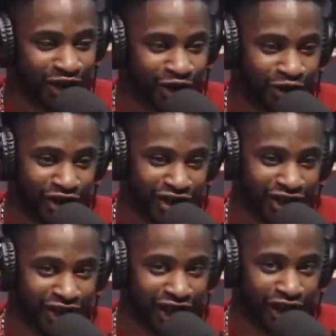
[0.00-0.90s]

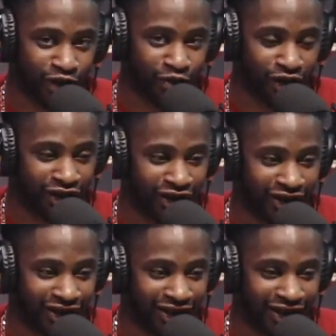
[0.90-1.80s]
Christian, thank you,
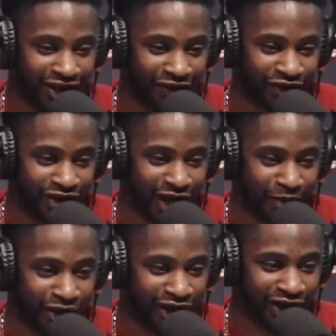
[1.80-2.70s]
brother, for
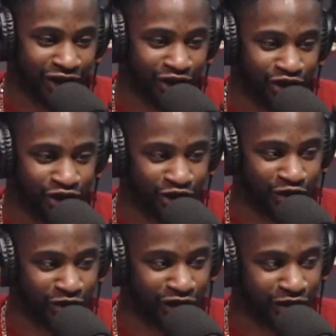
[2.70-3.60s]
tapping in on the
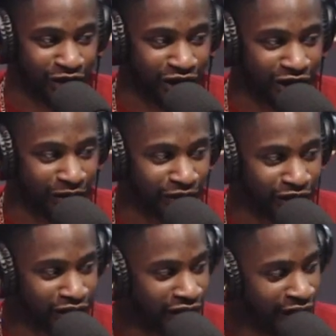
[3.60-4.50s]
Zoom this
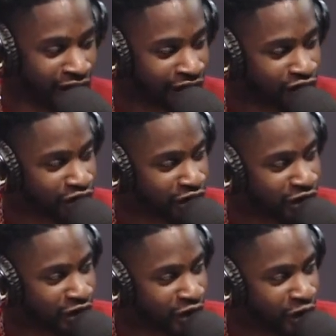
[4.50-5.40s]

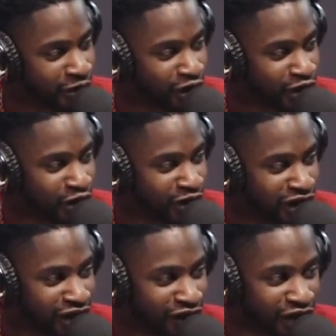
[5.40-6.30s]
afternoon. Hope you enjoy
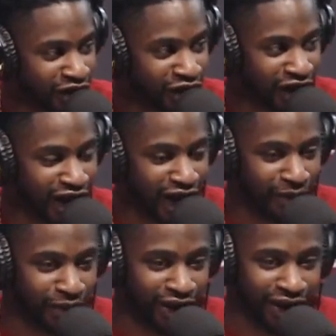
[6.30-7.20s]
yourself out there camping.